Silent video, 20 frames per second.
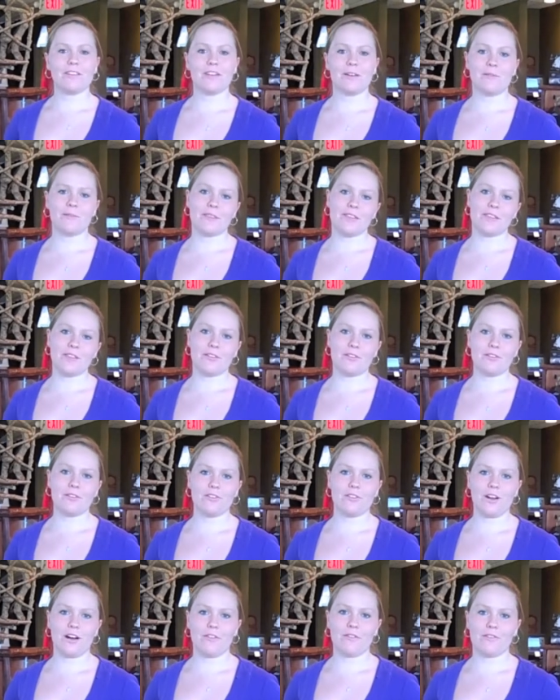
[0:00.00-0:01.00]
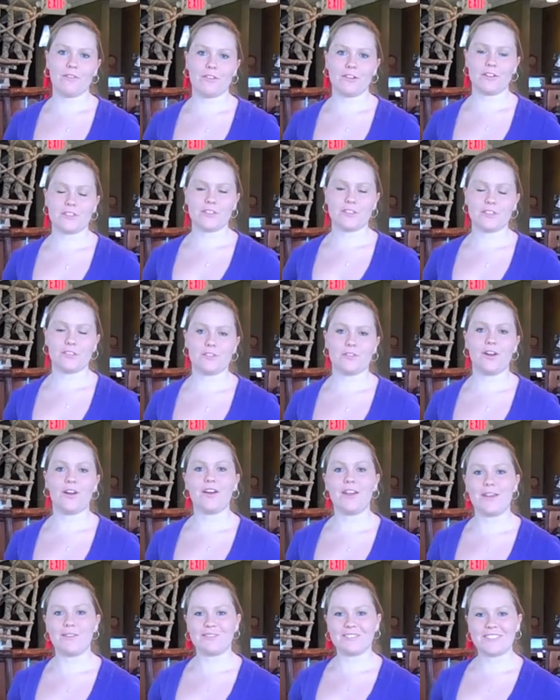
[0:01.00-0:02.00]
some of the local golf courses throughout
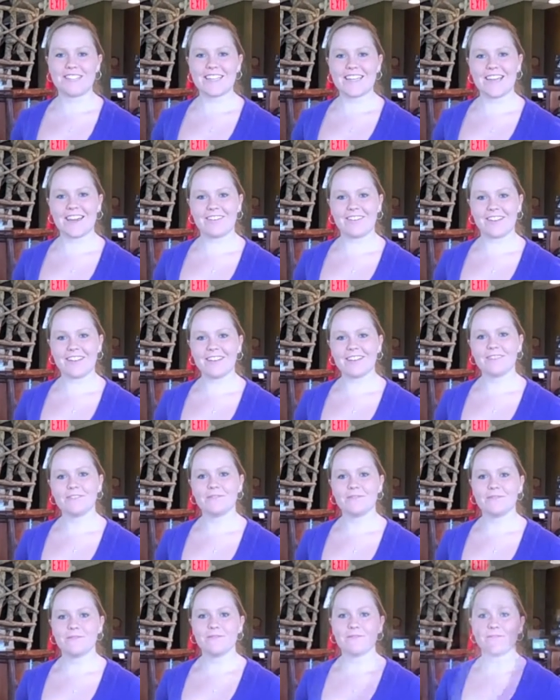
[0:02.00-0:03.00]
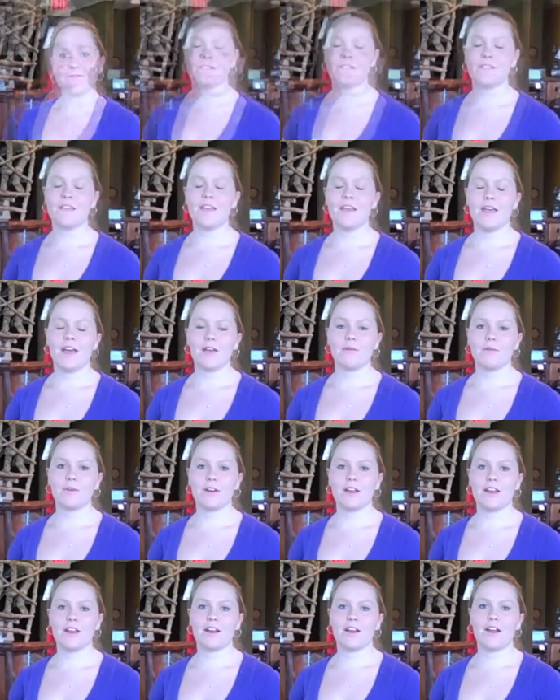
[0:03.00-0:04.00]
Hamilton County. Right. And we're
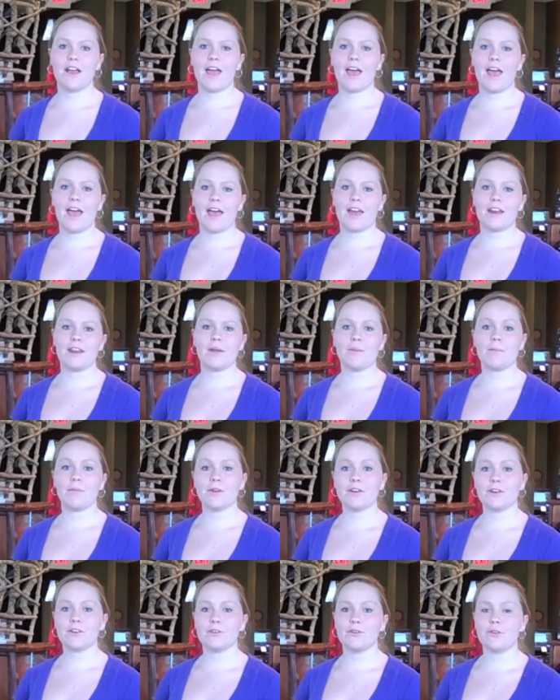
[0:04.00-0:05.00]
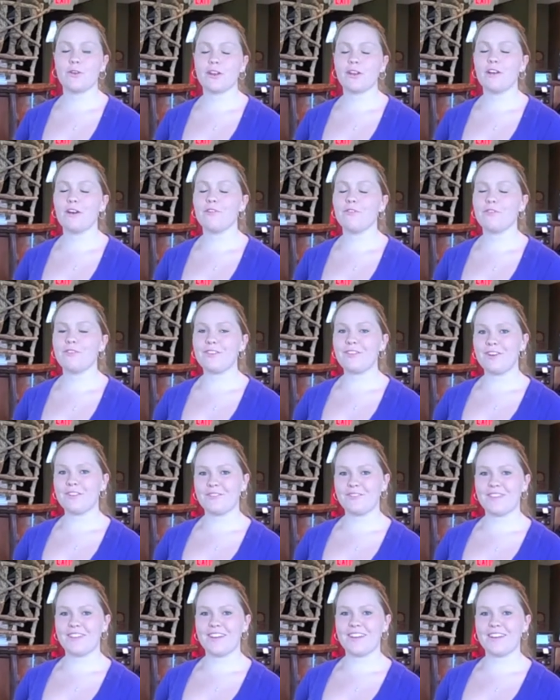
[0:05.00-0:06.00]
here at Purgatory Golf
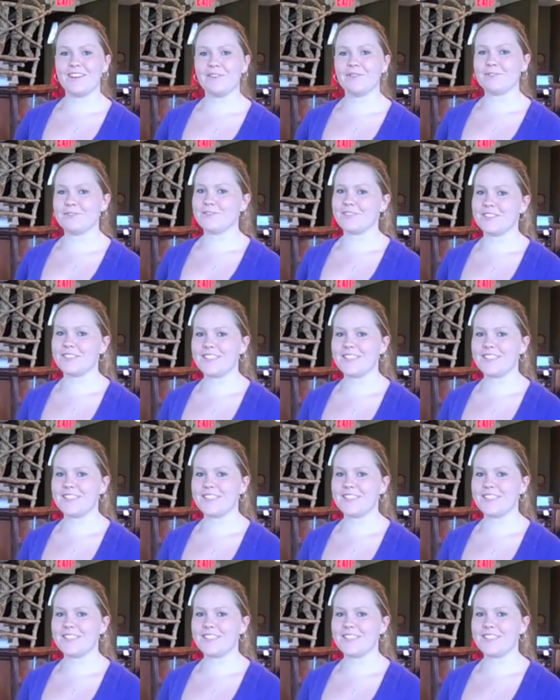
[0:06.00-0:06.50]
Club in Noblesville